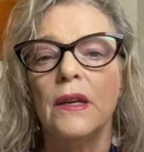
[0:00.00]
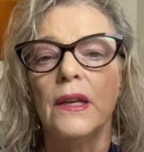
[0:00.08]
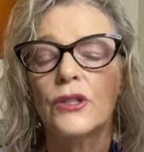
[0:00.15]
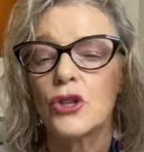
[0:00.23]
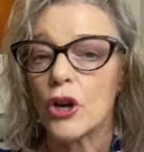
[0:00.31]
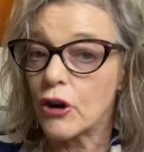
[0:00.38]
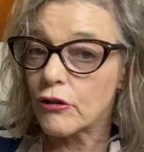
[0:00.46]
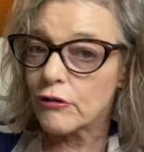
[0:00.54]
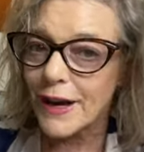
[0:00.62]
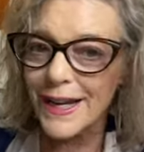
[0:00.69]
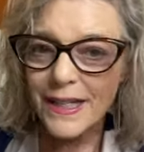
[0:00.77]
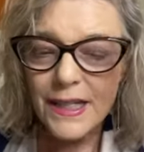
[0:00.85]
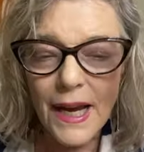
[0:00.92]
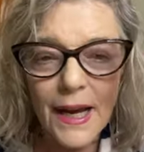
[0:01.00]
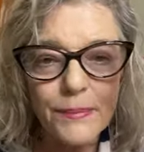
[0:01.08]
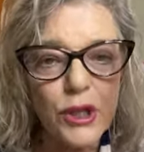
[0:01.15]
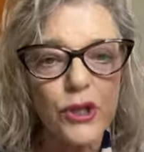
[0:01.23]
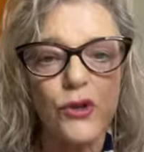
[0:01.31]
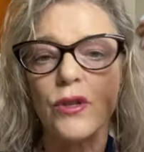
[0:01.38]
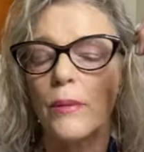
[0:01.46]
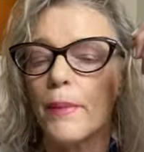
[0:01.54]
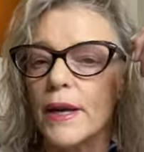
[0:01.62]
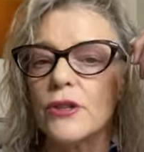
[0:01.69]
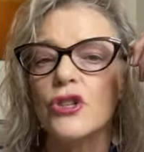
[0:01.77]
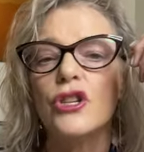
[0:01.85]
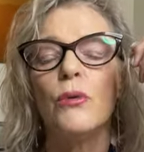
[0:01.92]
It's a great time to do some
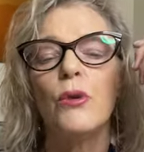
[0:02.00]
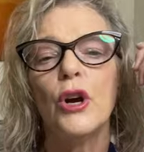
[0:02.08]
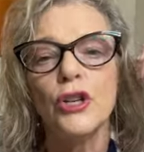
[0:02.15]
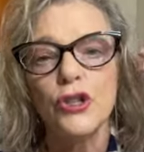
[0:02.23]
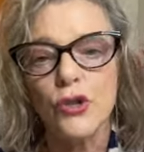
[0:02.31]
energy work,